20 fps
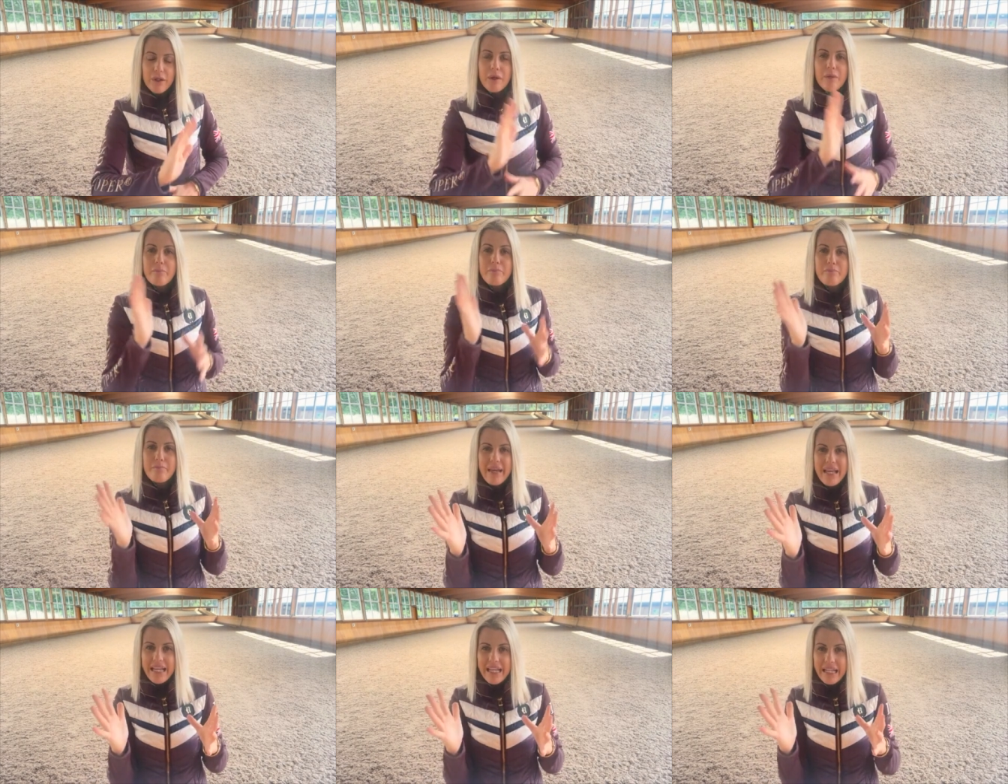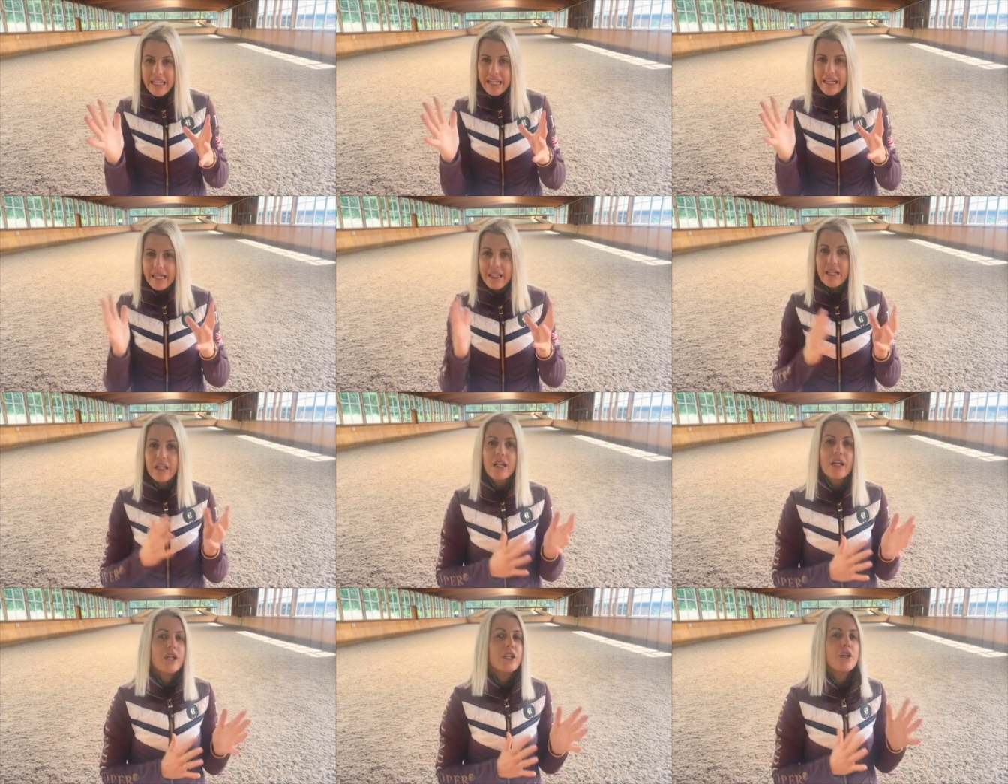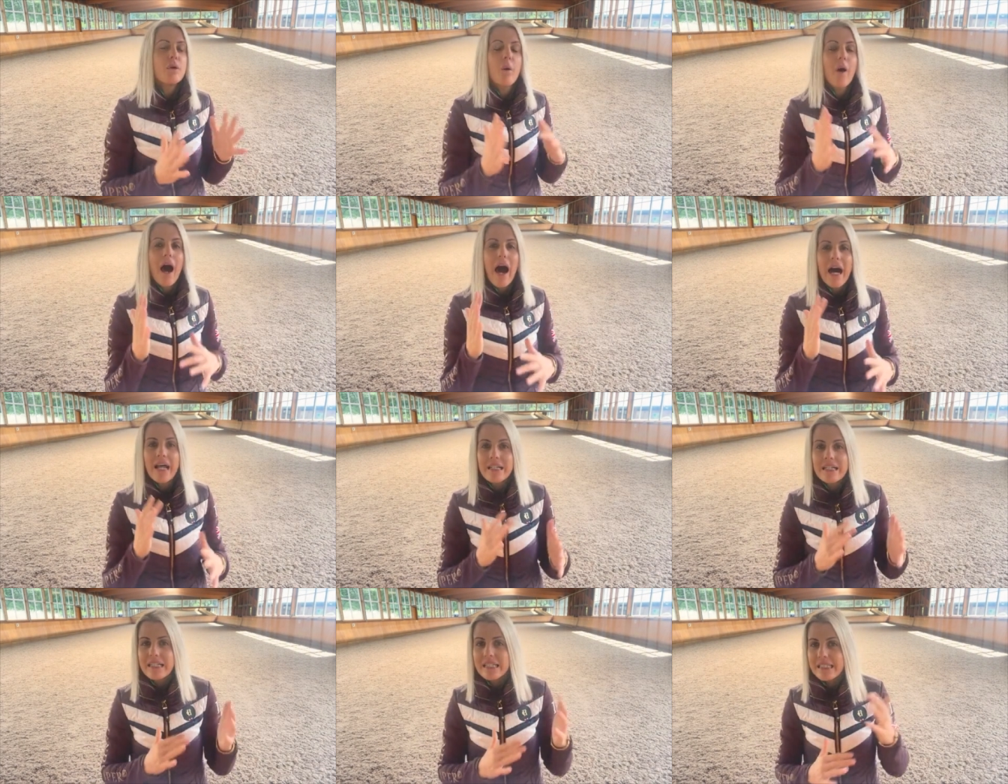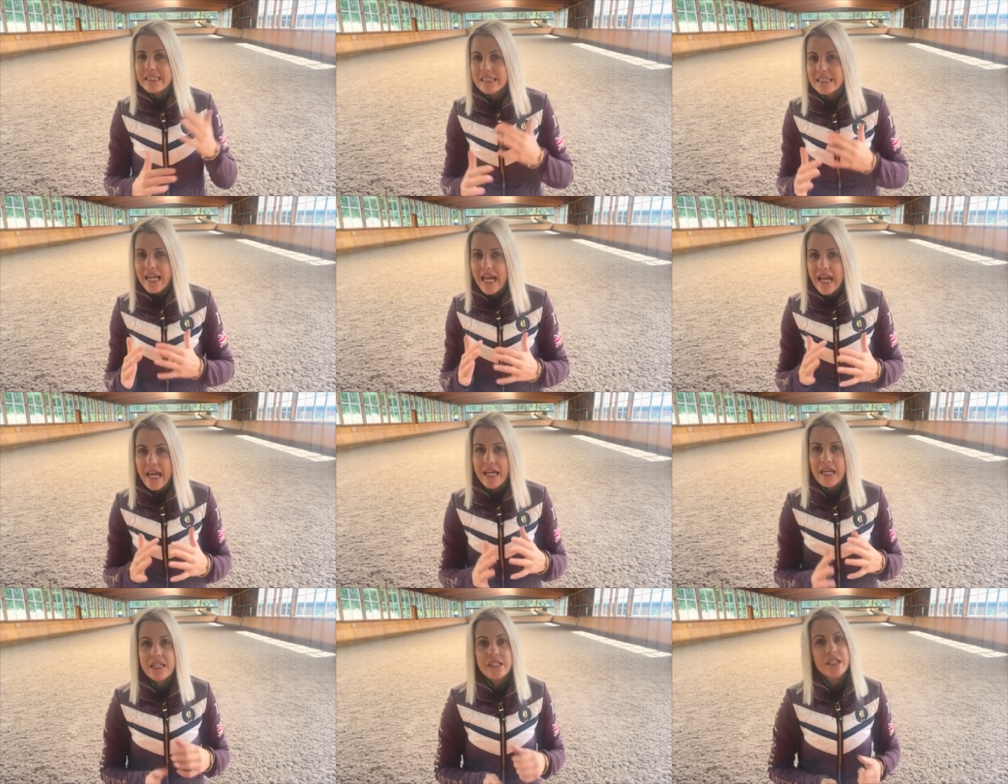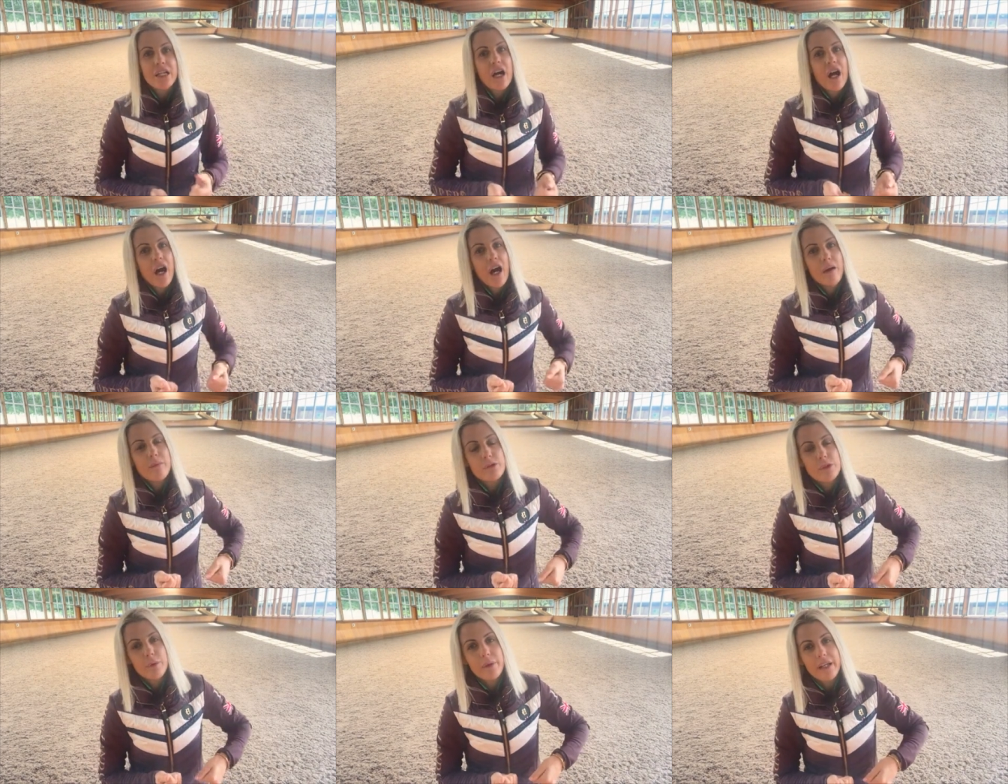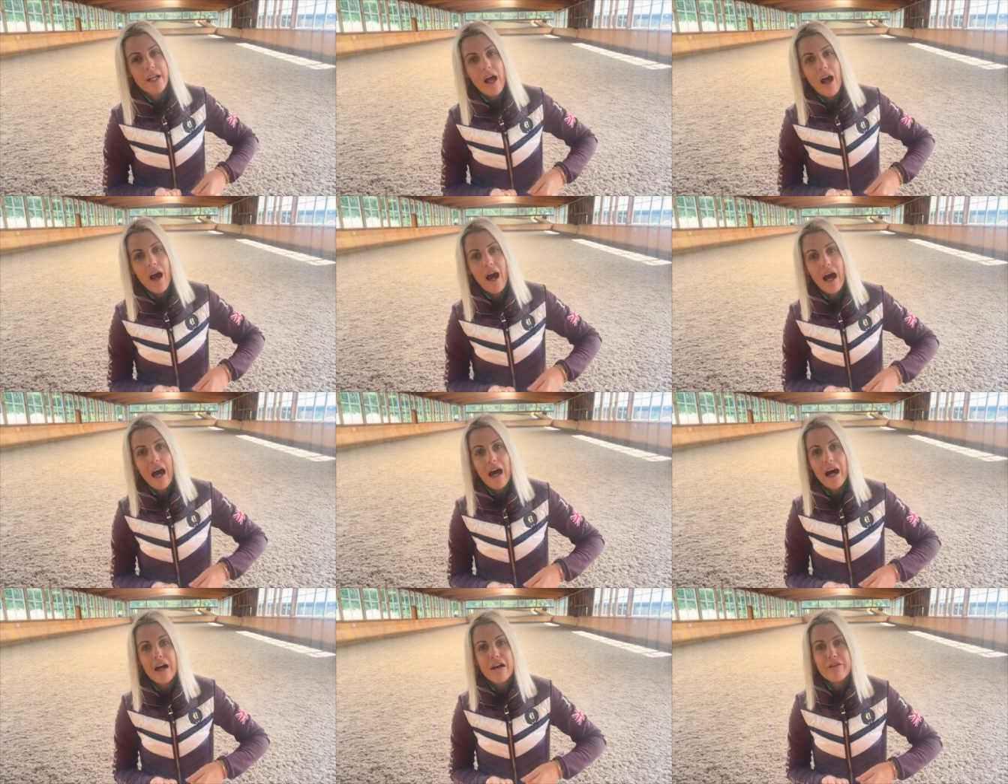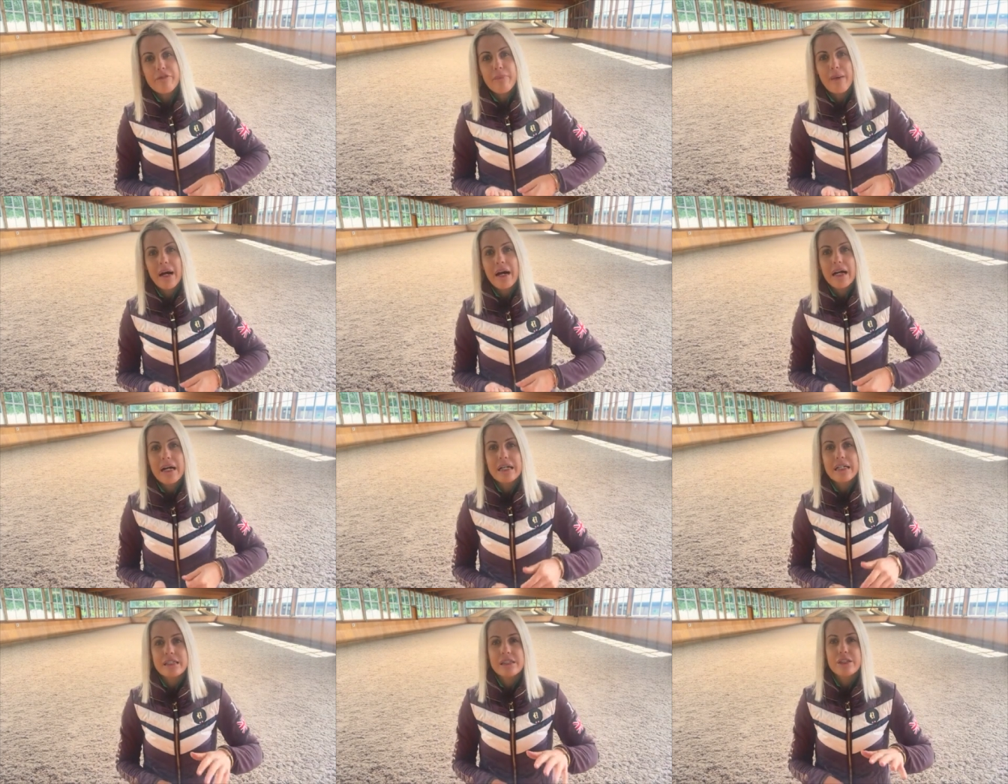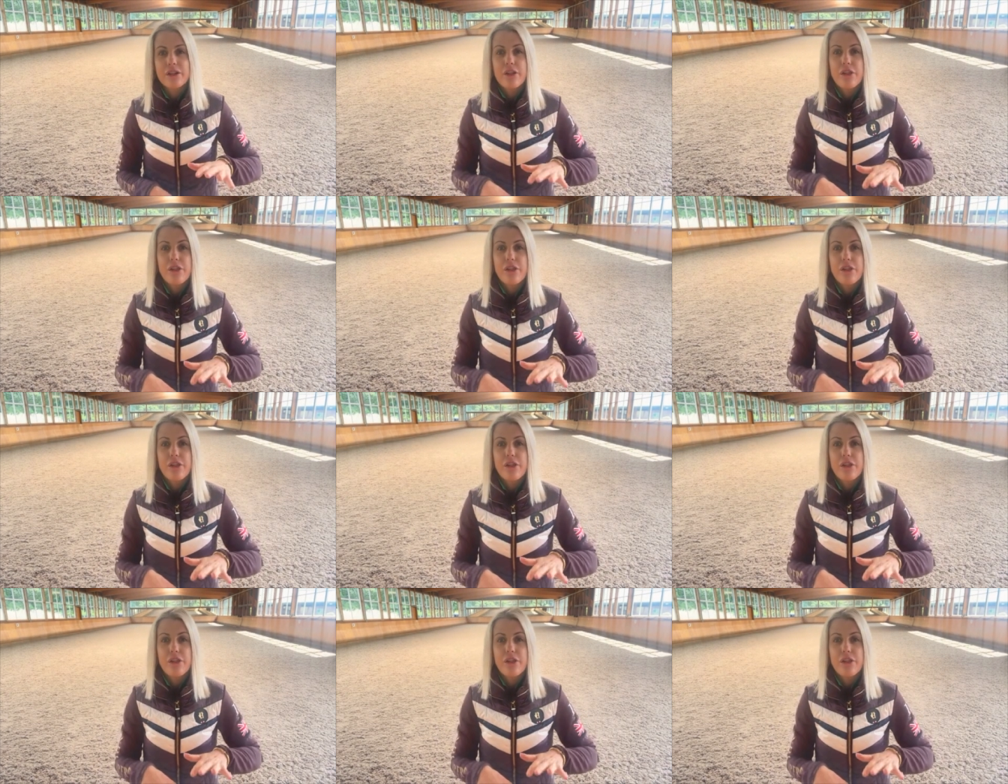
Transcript: meaning you understand I'm doing a half pass,